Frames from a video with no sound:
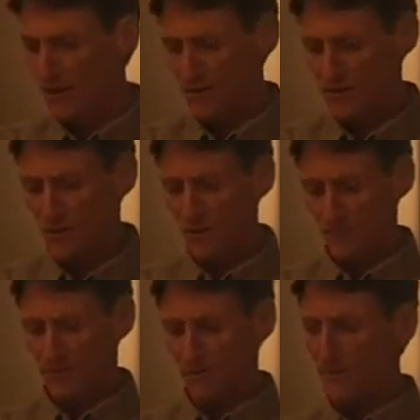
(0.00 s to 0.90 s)

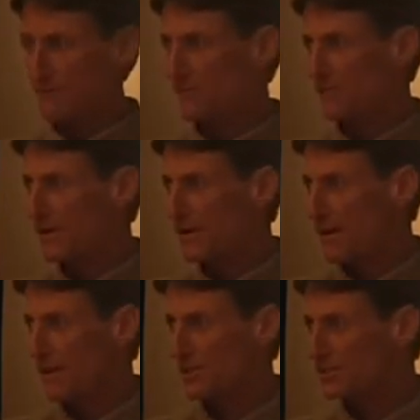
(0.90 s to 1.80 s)
So
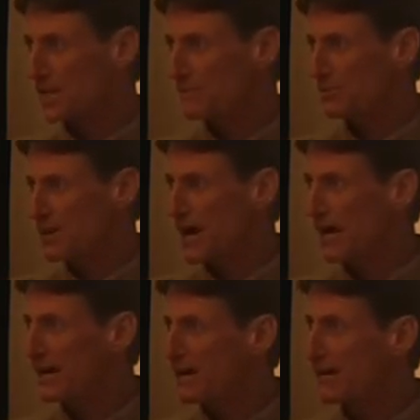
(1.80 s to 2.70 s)
I'll just set them
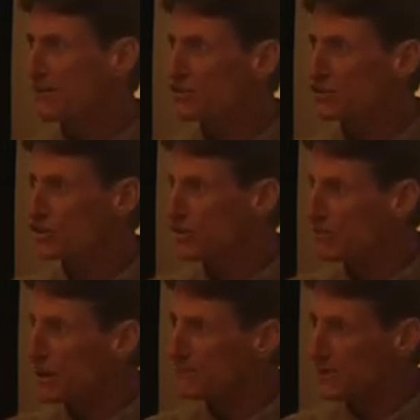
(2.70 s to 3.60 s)
aside, and I'll either sugar
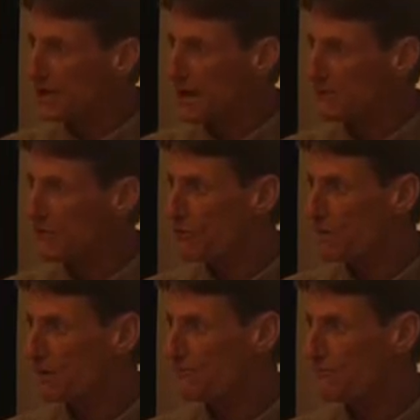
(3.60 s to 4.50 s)
them up the night before
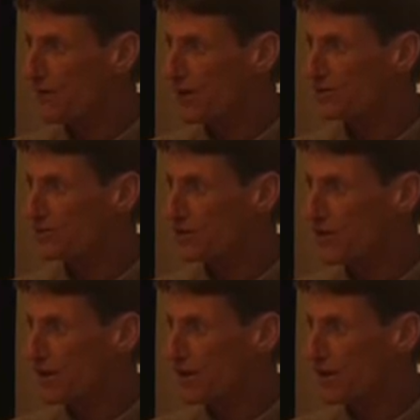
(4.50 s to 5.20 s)
I'm going to fish.